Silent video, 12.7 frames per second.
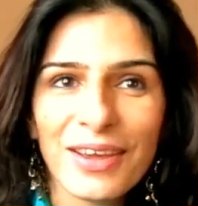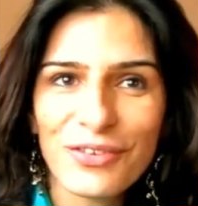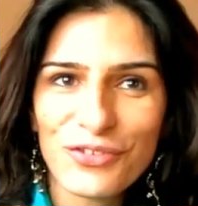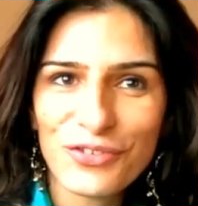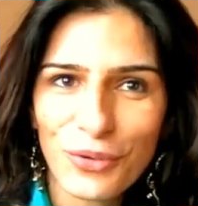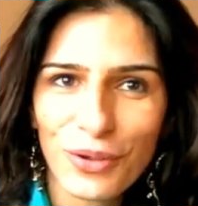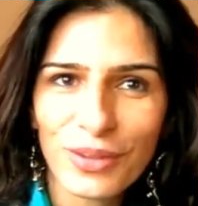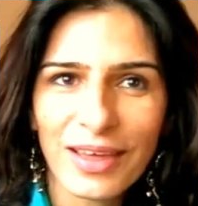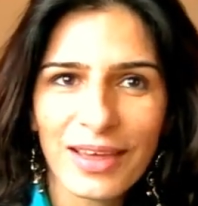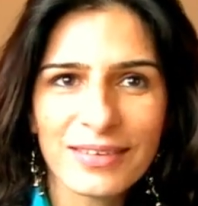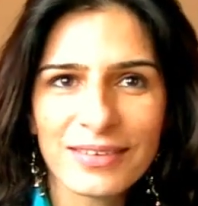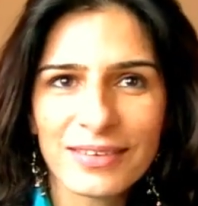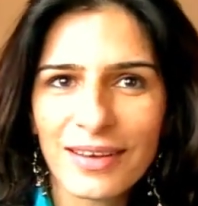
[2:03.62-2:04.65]
Ensure
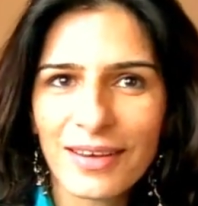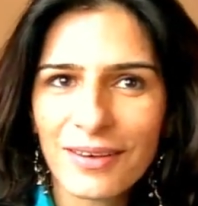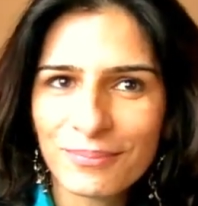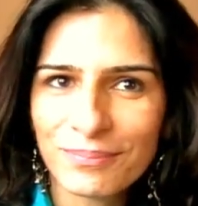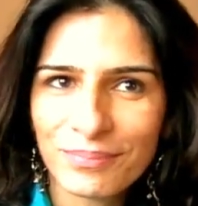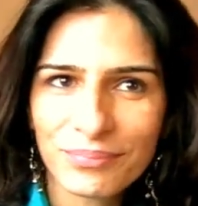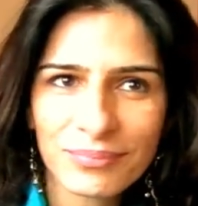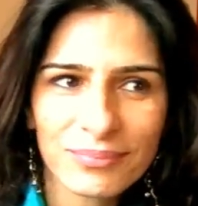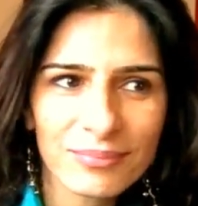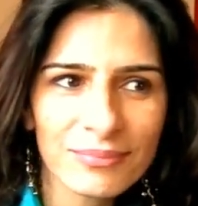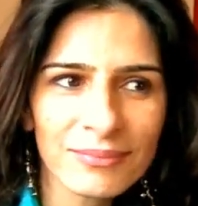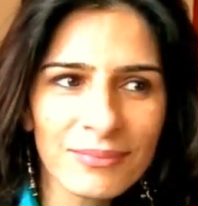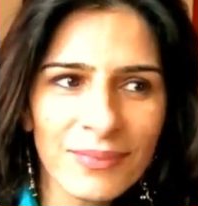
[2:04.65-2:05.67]
that um,
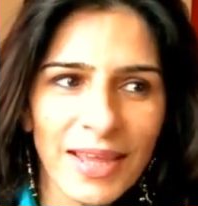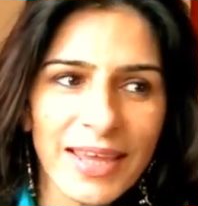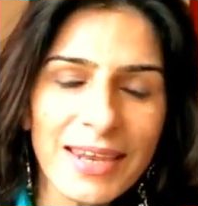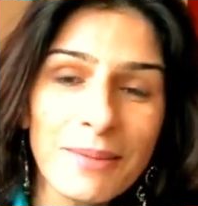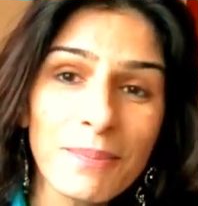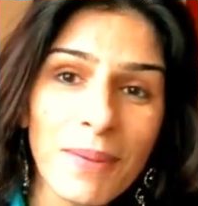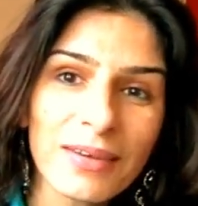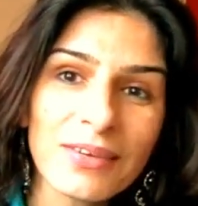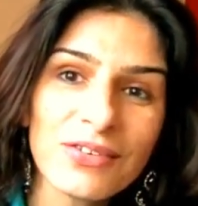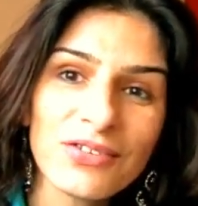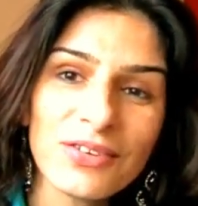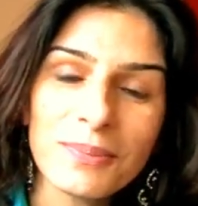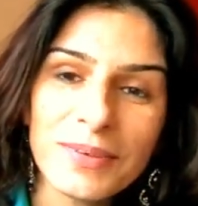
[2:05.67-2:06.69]
any
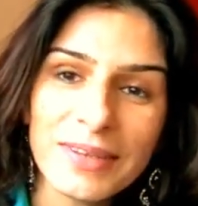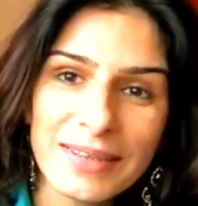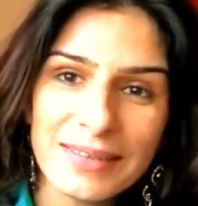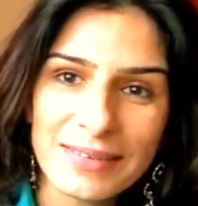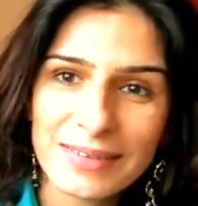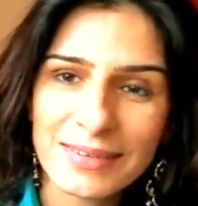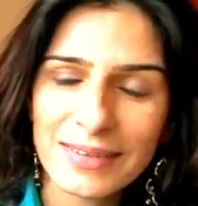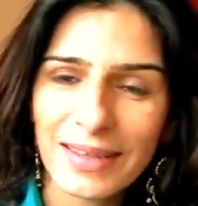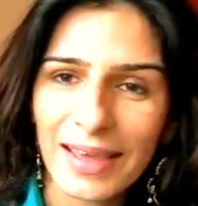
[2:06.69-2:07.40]
partnership deals,